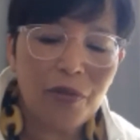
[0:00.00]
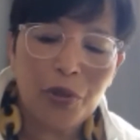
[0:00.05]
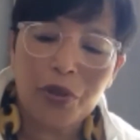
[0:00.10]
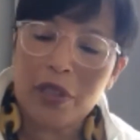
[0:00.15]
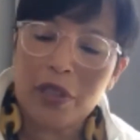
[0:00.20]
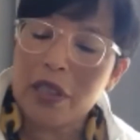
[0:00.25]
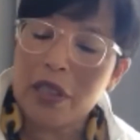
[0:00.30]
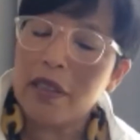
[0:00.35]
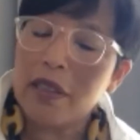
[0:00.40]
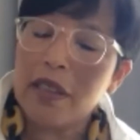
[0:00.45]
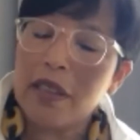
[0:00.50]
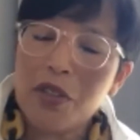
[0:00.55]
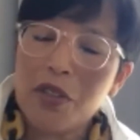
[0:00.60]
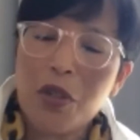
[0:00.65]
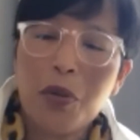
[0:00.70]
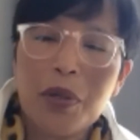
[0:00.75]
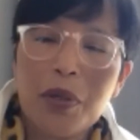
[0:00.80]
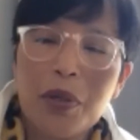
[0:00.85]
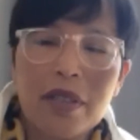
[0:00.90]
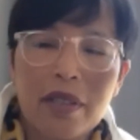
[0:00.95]
fluid,
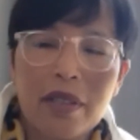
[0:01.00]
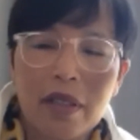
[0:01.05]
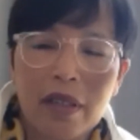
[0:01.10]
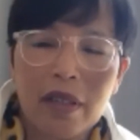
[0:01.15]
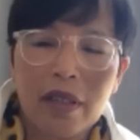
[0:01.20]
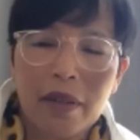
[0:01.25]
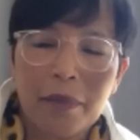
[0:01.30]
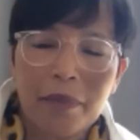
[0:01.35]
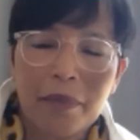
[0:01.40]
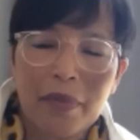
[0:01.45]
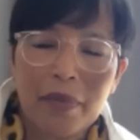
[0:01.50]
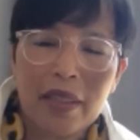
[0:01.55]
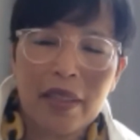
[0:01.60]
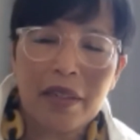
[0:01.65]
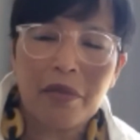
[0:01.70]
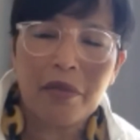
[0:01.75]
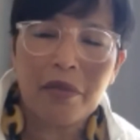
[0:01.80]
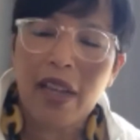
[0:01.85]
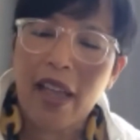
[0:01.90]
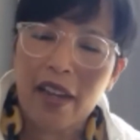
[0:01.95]
so is
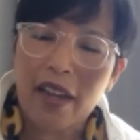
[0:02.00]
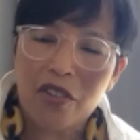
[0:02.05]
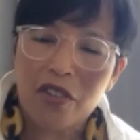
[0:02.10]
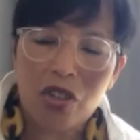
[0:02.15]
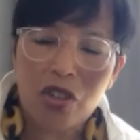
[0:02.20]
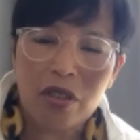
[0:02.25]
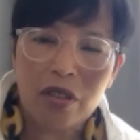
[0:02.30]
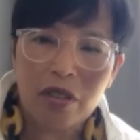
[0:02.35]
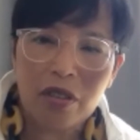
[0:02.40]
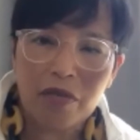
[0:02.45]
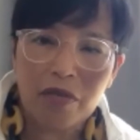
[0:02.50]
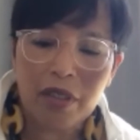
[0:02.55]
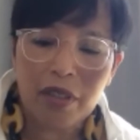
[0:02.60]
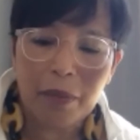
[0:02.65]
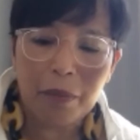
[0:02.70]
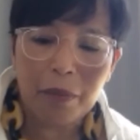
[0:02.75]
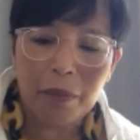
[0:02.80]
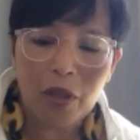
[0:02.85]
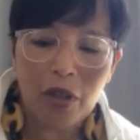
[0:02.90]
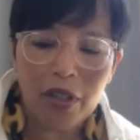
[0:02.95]
the
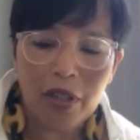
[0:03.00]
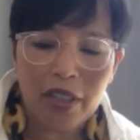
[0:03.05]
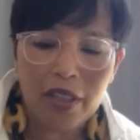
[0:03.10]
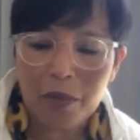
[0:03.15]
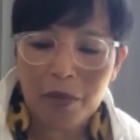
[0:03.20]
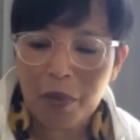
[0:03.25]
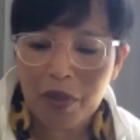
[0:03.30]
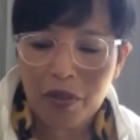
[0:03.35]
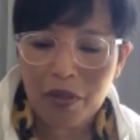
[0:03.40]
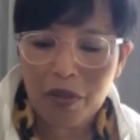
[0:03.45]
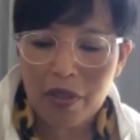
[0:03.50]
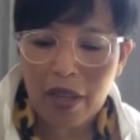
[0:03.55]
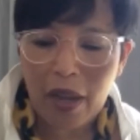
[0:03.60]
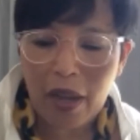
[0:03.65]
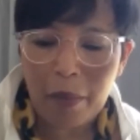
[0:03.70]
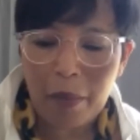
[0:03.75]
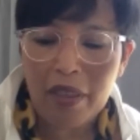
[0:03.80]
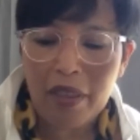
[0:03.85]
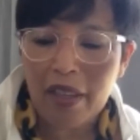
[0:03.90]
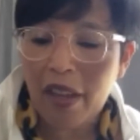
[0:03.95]
reaction of the employees,
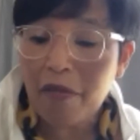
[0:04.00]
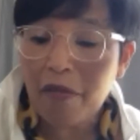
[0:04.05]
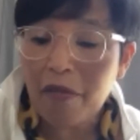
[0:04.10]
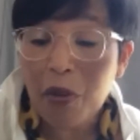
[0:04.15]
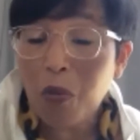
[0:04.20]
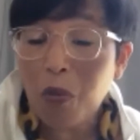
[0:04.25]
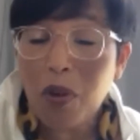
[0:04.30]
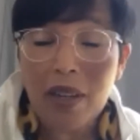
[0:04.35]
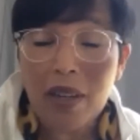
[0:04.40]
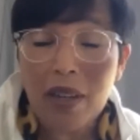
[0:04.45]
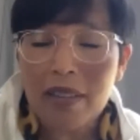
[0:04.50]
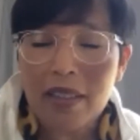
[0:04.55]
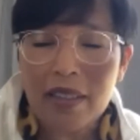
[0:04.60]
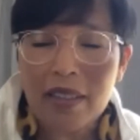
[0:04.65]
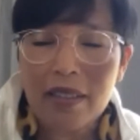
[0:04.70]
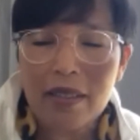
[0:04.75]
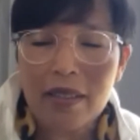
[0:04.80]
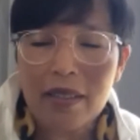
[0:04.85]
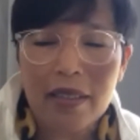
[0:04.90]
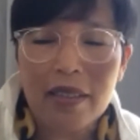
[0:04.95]
because I mean everyone
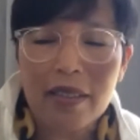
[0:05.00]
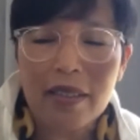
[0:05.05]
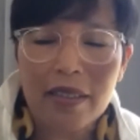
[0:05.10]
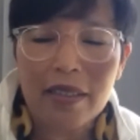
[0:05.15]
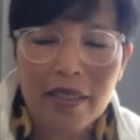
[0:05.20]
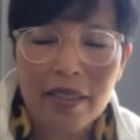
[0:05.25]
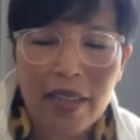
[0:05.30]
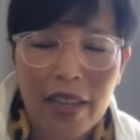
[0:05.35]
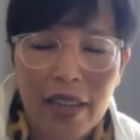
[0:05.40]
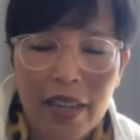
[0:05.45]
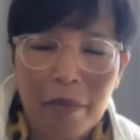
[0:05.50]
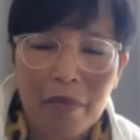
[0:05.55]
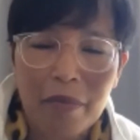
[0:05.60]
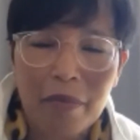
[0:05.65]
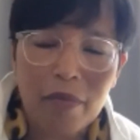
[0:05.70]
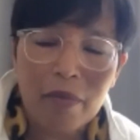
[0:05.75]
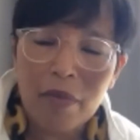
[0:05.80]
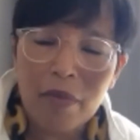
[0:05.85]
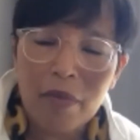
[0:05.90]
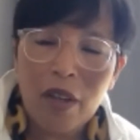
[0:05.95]
is in the
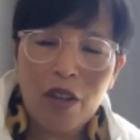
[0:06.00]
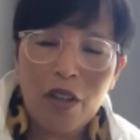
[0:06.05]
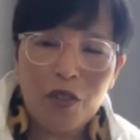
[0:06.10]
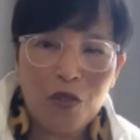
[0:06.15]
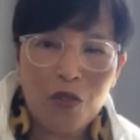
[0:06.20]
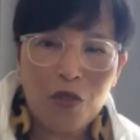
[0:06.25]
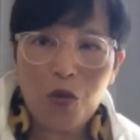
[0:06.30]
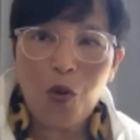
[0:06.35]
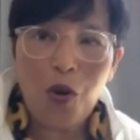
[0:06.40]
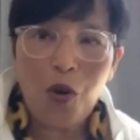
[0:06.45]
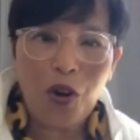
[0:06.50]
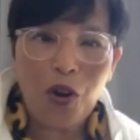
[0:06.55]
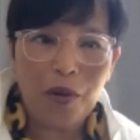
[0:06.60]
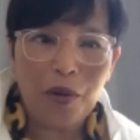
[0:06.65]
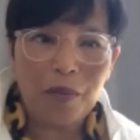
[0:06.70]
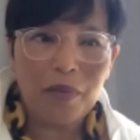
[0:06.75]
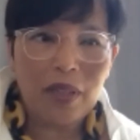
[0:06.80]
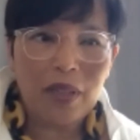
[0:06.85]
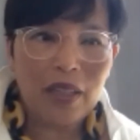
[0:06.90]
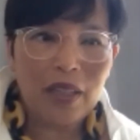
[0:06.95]
same
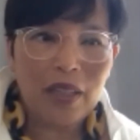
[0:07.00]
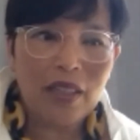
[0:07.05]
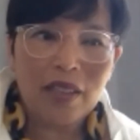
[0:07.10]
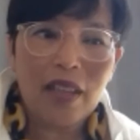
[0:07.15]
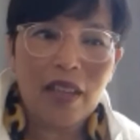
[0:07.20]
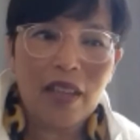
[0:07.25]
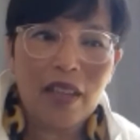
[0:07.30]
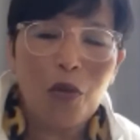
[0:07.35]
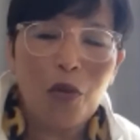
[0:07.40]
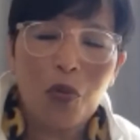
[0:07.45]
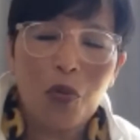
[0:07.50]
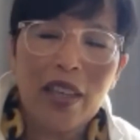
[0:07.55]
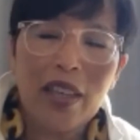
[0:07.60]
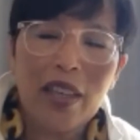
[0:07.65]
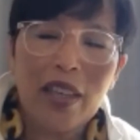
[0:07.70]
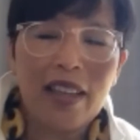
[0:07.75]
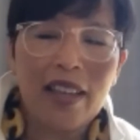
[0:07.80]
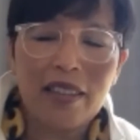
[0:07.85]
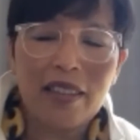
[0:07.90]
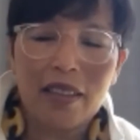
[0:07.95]
storm, is
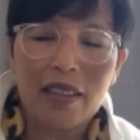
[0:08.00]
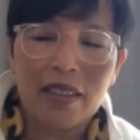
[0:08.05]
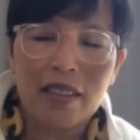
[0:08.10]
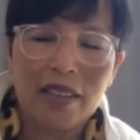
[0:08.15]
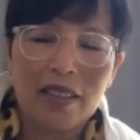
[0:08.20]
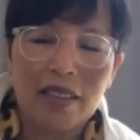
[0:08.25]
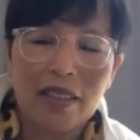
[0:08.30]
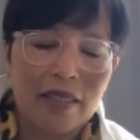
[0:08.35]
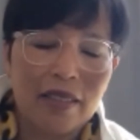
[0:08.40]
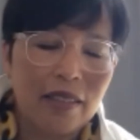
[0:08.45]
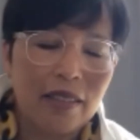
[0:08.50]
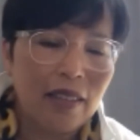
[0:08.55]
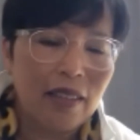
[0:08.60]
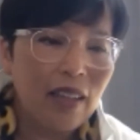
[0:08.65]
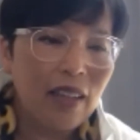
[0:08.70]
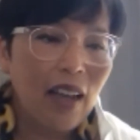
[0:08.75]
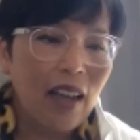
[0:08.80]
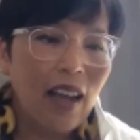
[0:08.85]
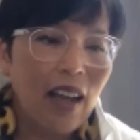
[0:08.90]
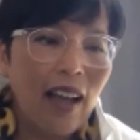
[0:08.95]
how we handle it.
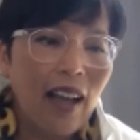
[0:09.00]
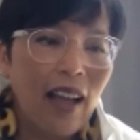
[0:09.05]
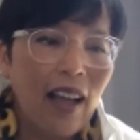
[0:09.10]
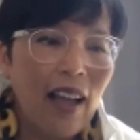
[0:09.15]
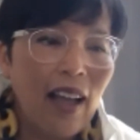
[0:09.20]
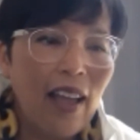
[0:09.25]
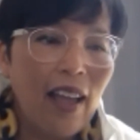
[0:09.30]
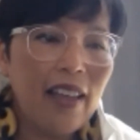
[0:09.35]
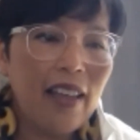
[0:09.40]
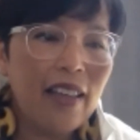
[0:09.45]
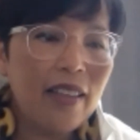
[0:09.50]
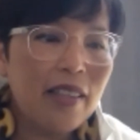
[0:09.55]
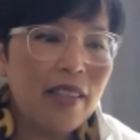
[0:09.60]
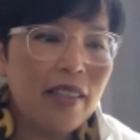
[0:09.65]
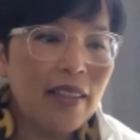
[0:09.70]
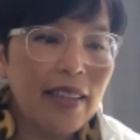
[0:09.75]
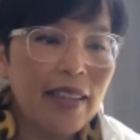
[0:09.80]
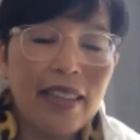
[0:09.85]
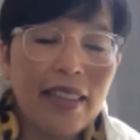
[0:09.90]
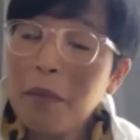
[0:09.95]
Yeah.
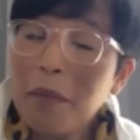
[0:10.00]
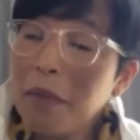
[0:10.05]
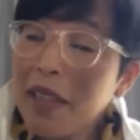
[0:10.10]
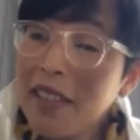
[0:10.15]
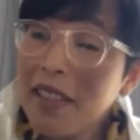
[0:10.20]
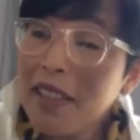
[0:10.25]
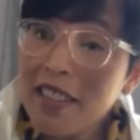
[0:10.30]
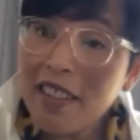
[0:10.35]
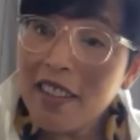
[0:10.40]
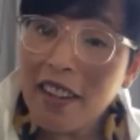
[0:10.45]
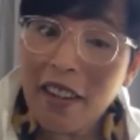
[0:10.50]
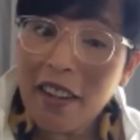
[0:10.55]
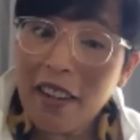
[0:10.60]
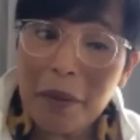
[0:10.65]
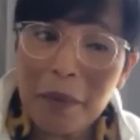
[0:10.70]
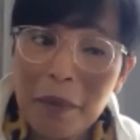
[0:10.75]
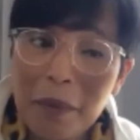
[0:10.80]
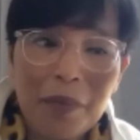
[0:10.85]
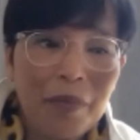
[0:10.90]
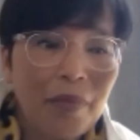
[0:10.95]
And in the
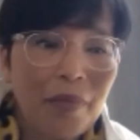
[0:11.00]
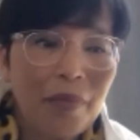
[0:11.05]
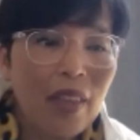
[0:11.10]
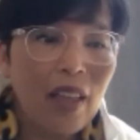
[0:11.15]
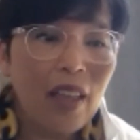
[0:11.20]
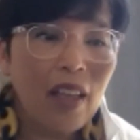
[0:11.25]
meantime,